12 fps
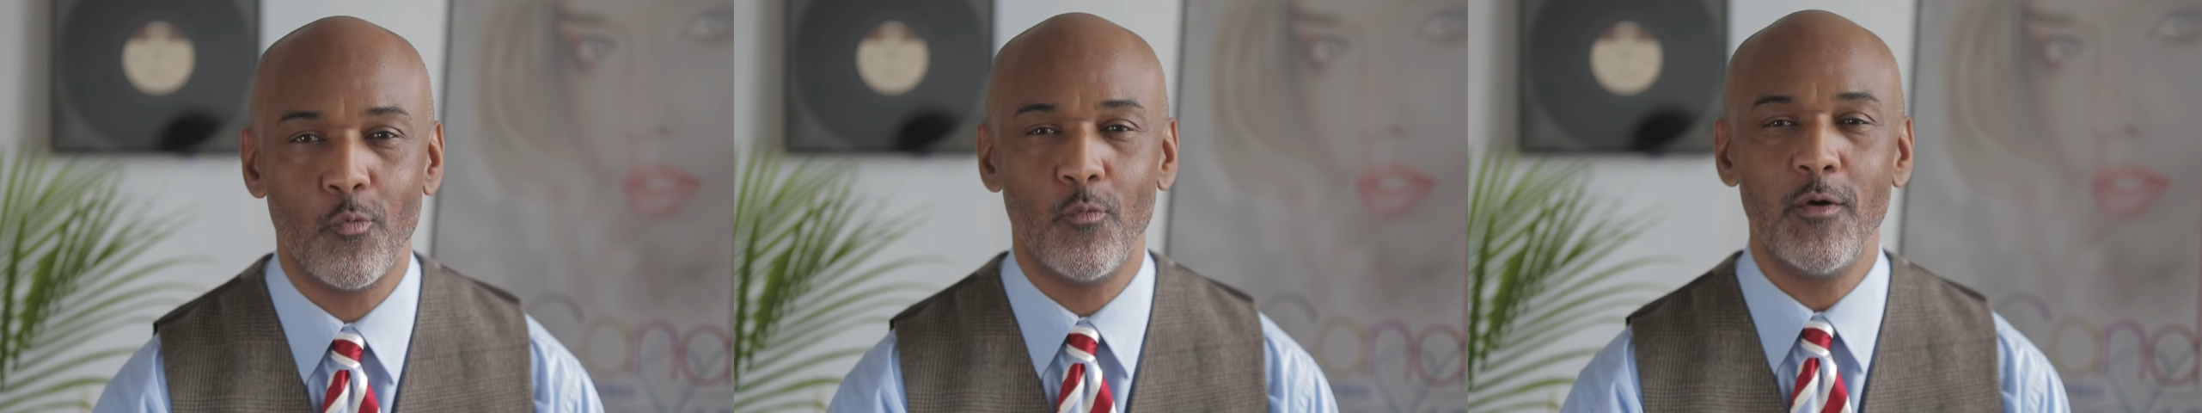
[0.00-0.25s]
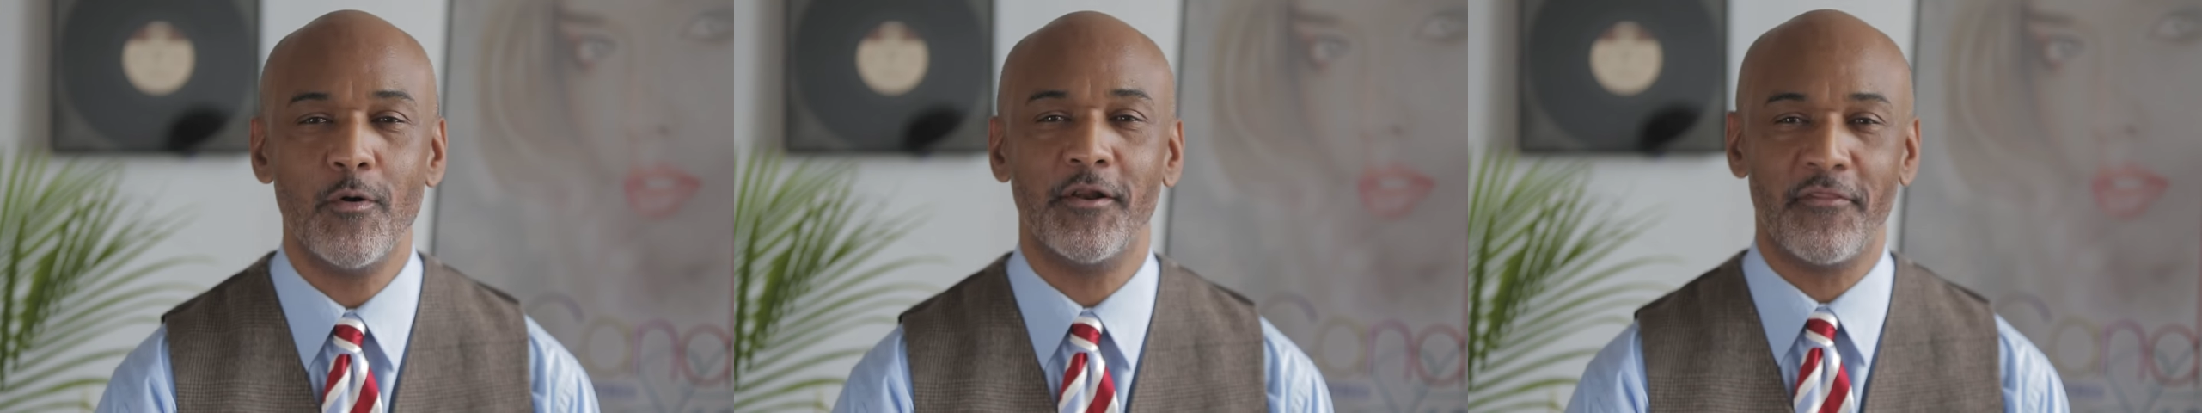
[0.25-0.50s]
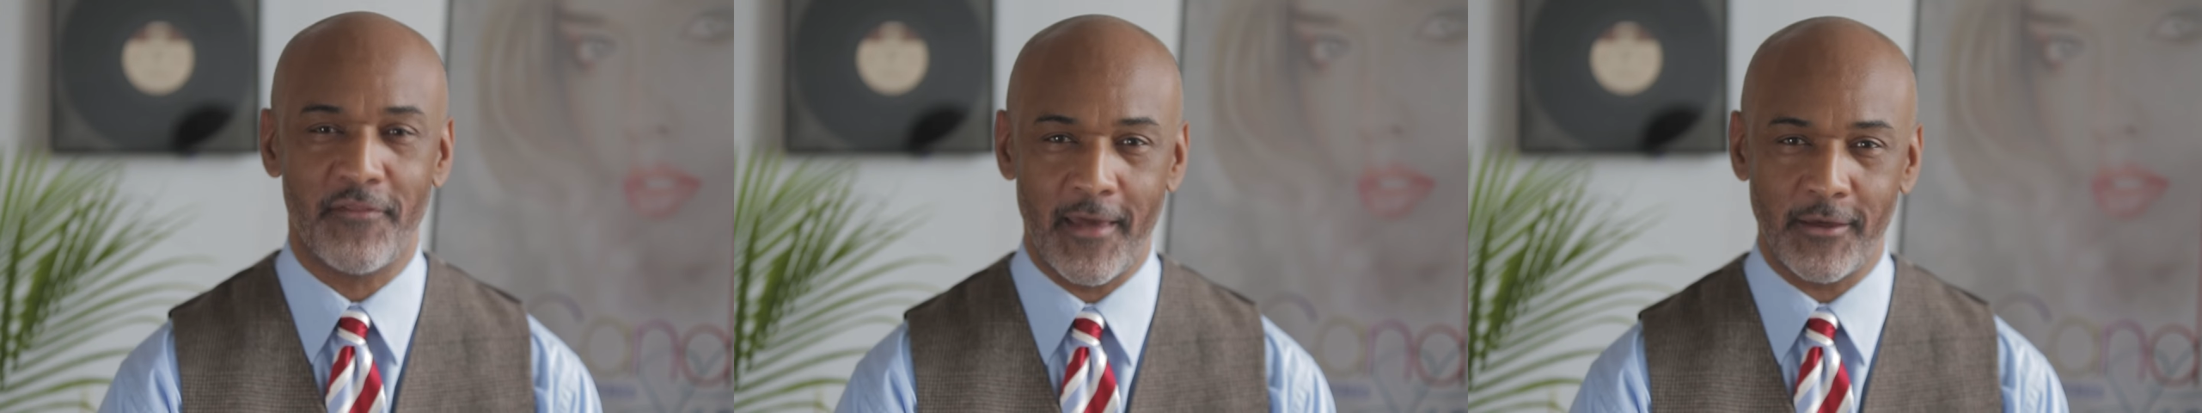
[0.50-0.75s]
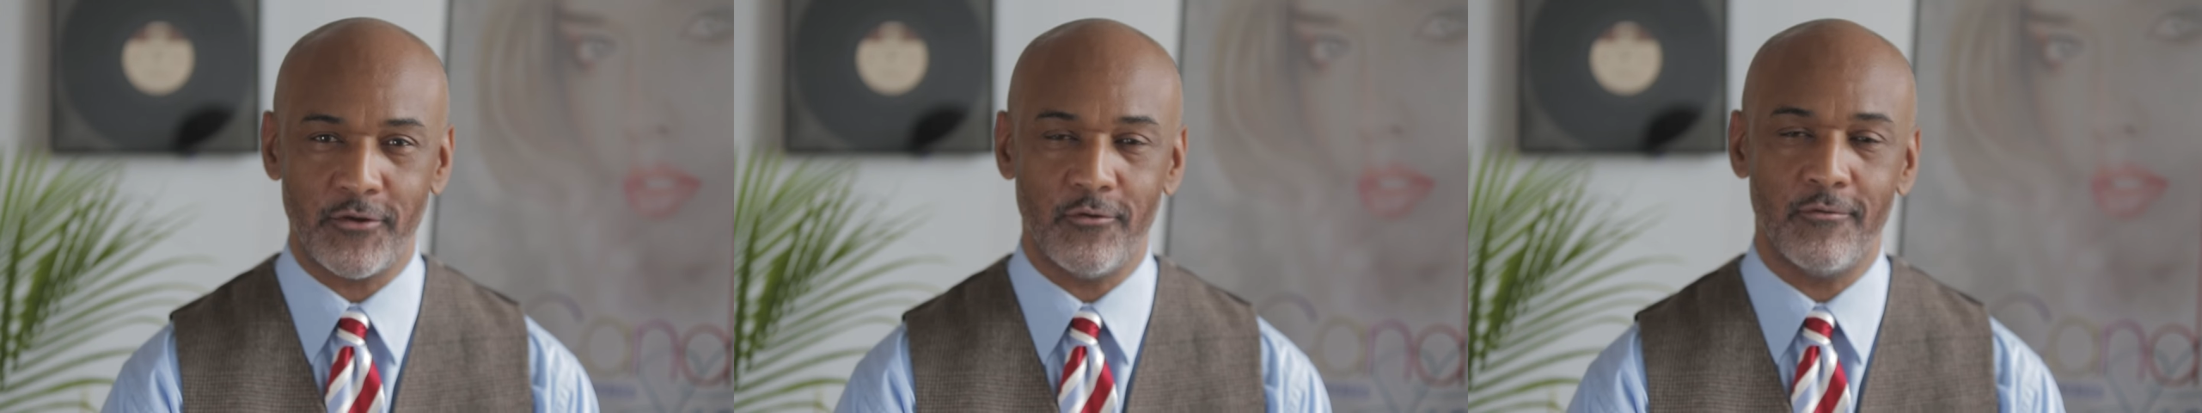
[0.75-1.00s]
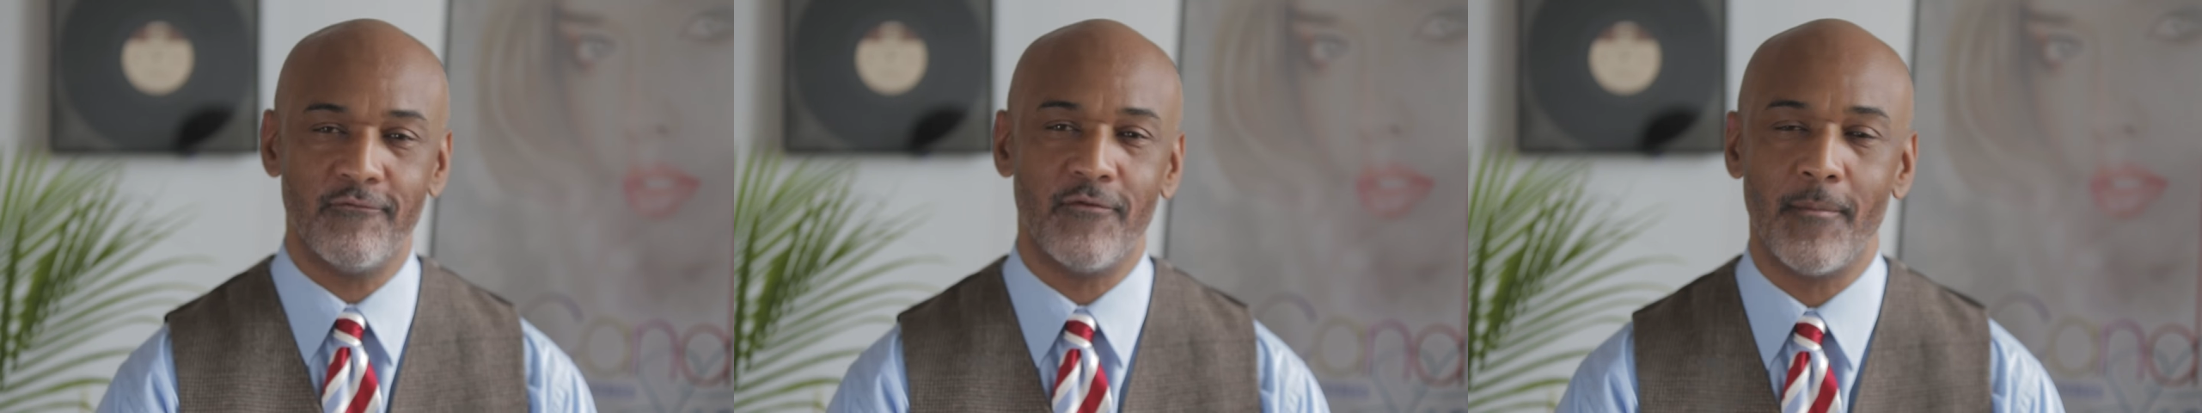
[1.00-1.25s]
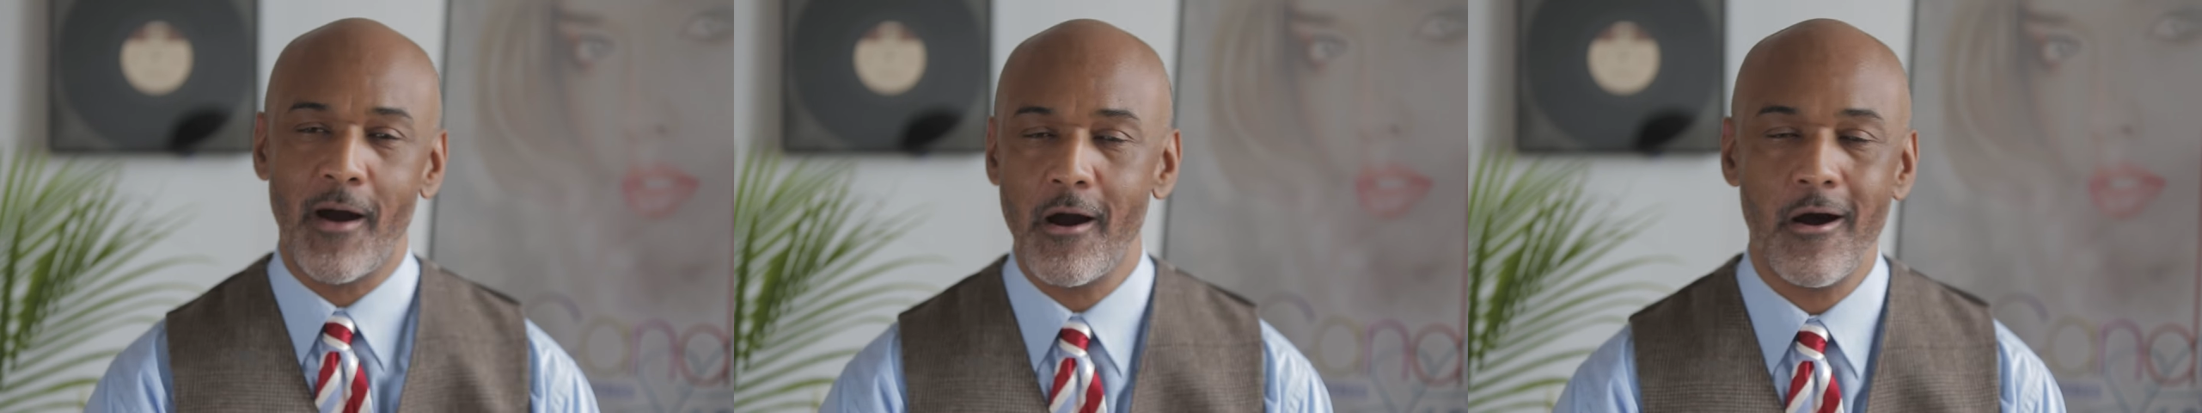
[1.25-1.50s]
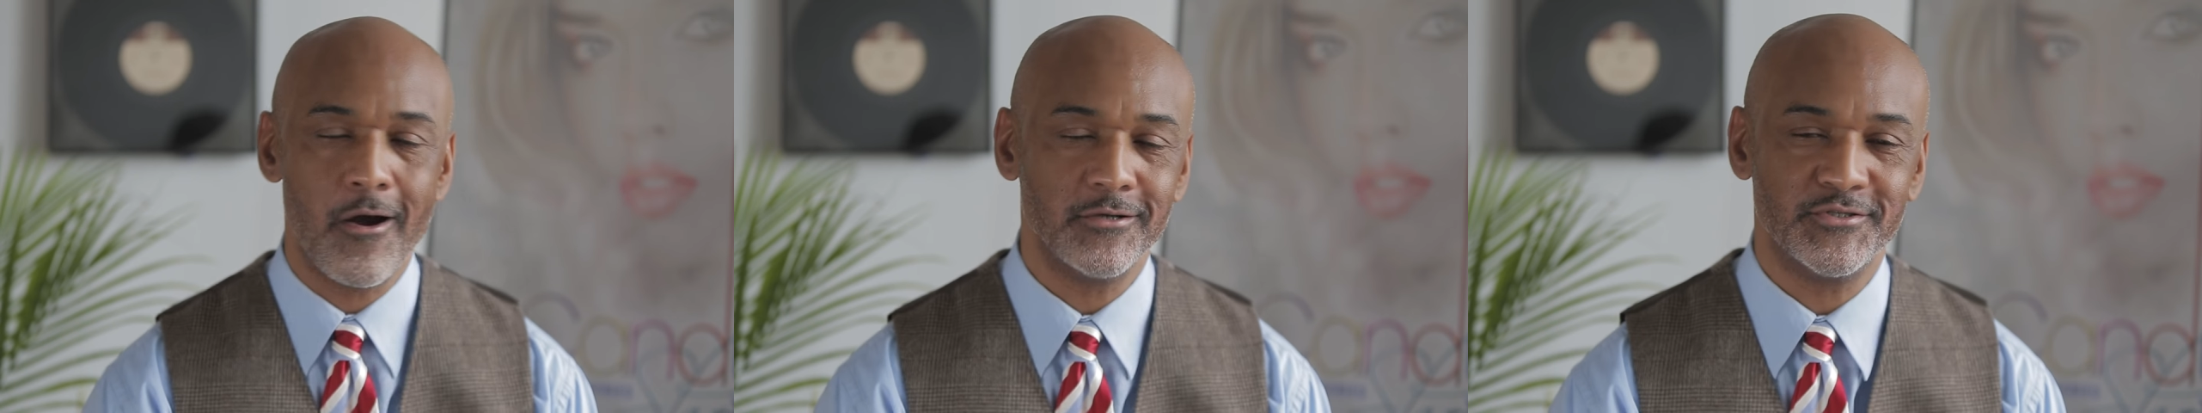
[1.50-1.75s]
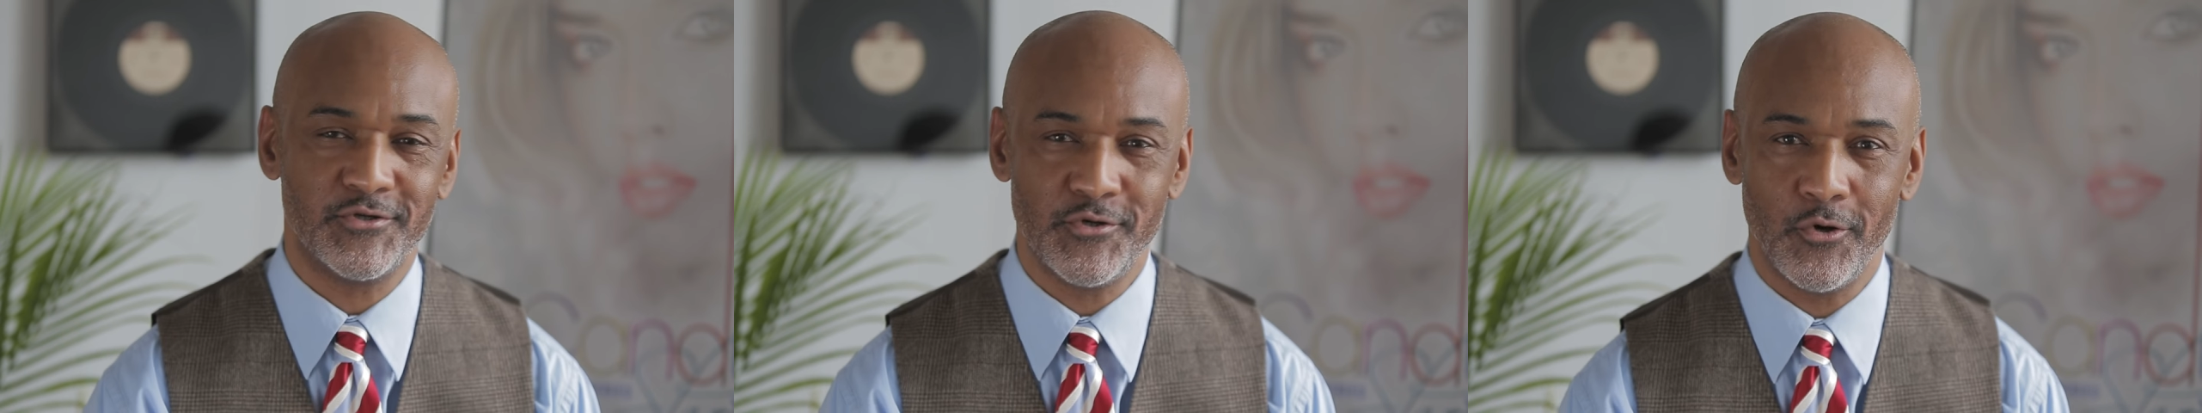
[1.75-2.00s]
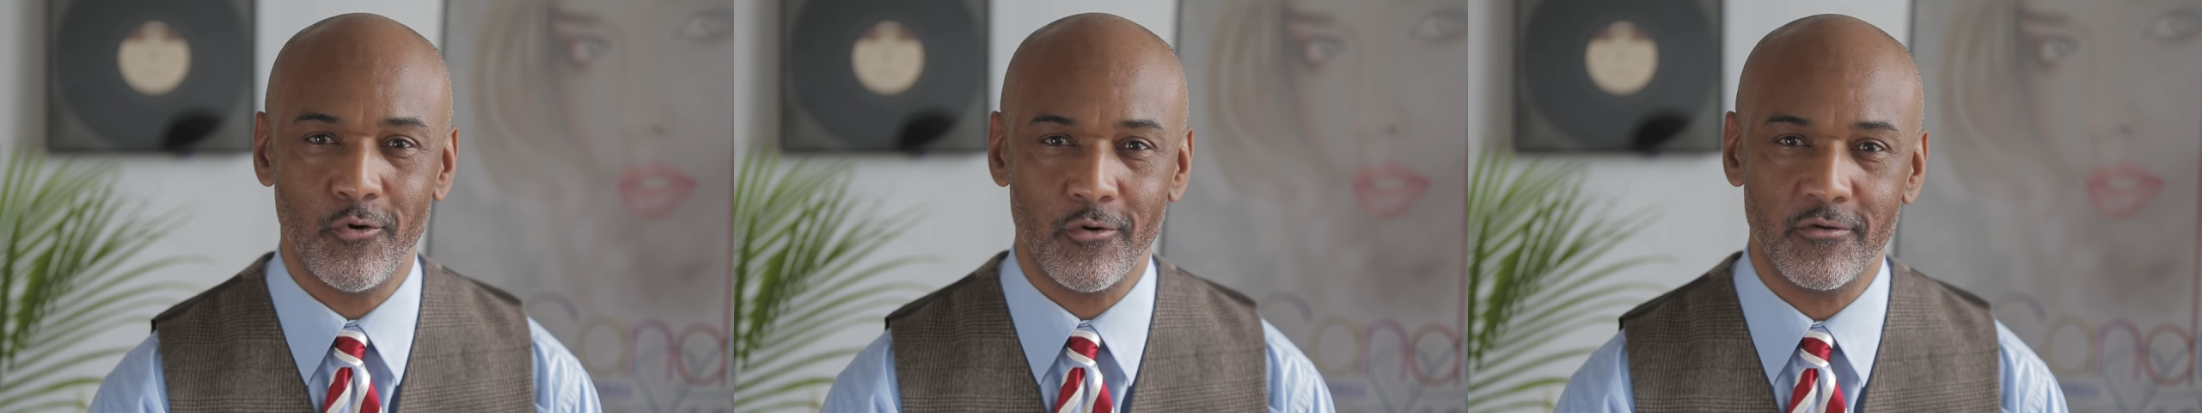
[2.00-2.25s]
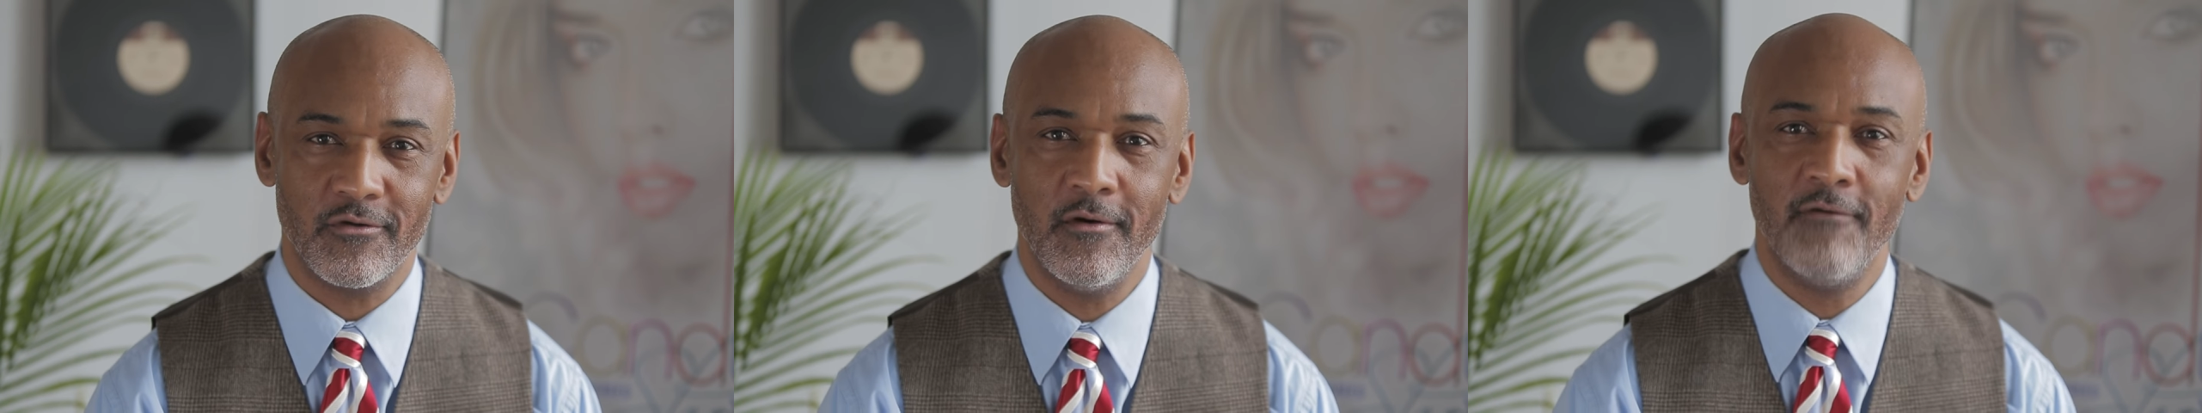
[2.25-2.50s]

We want to thank you from our hearts to yours